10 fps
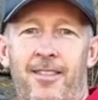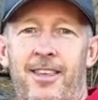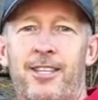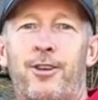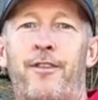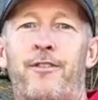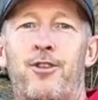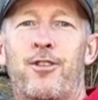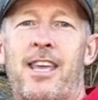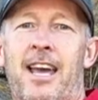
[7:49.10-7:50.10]
These are a
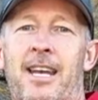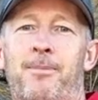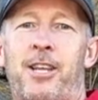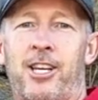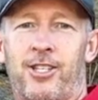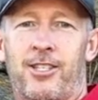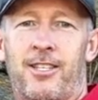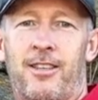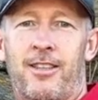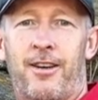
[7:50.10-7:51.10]
few of the
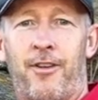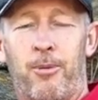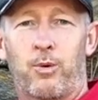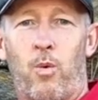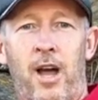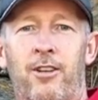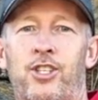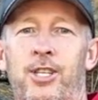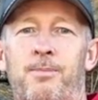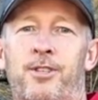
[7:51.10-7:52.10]
adaptations that have helped wild
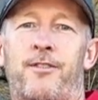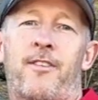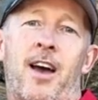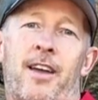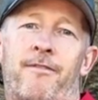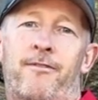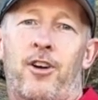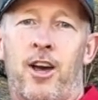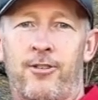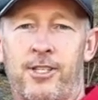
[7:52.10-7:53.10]
sheep survive
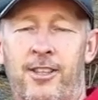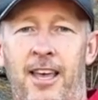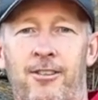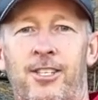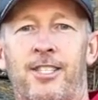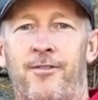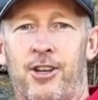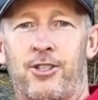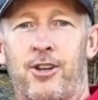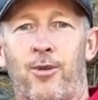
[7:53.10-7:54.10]
for hundreds of thousands of
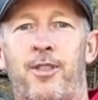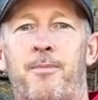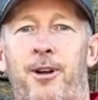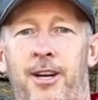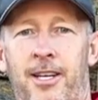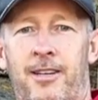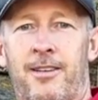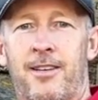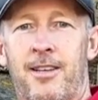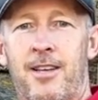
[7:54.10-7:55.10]
years in North America.
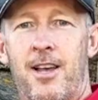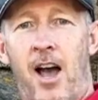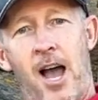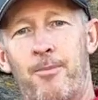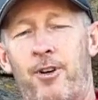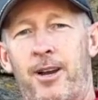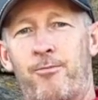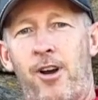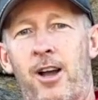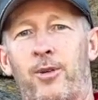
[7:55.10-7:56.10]
I'm Ryan
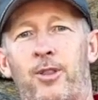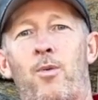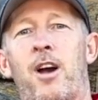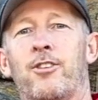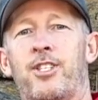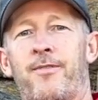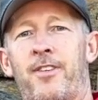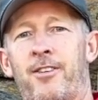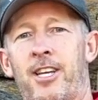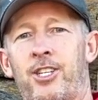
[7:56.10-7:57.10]
Brock with the Wild Sheep
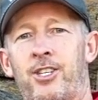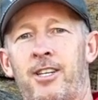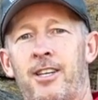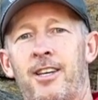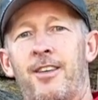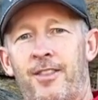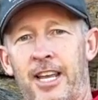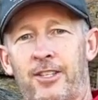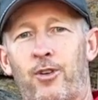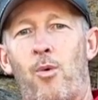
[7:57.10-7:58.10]
Foundation.
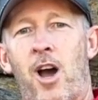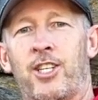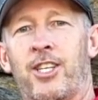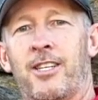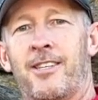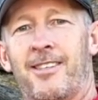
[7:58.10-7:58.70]
Thanks for watching.